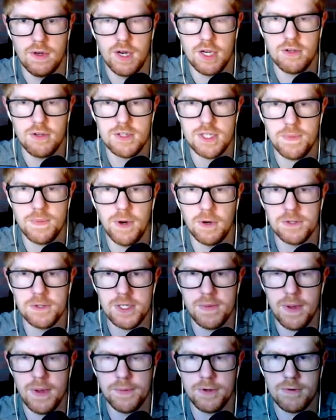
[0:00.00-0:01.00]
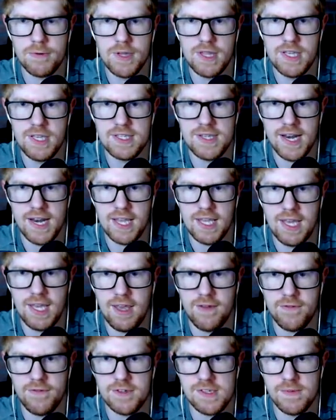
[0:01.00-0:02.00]
Are you supposed to be able to read these and I
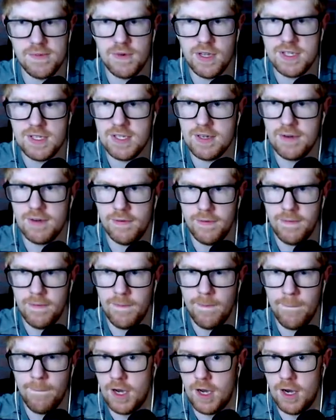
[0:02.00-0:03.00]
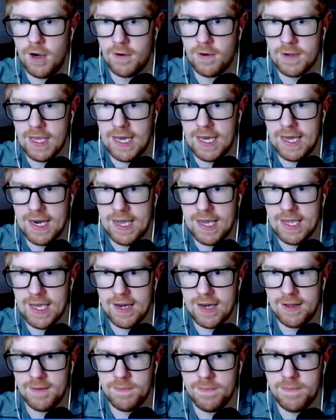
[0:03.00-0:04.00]
can't for some reason? Oh god, I
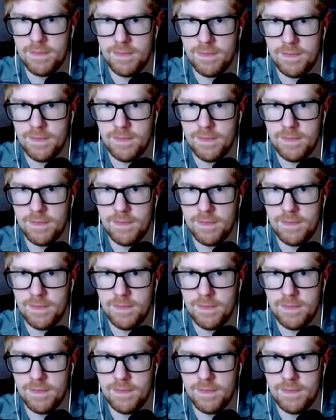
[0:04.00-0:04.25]
got all...